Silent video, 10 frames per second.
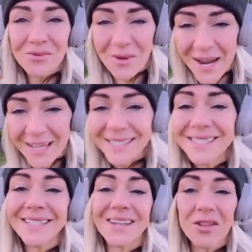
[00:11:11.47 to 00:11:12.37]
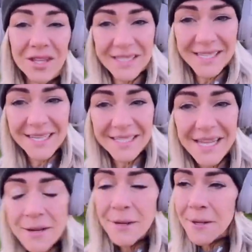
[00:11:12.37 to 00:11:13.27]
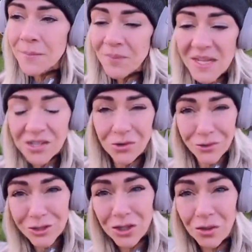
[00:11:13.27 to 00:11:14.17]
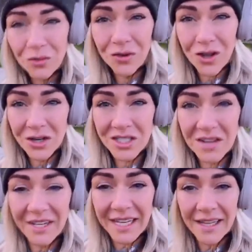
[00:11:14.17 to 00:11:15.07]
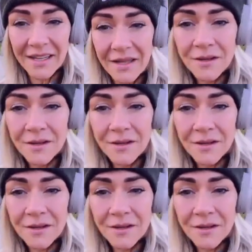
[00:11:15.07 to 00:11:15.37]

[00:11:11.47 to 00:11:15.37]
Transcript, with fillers: rest and all these things. It's crucial for longevity.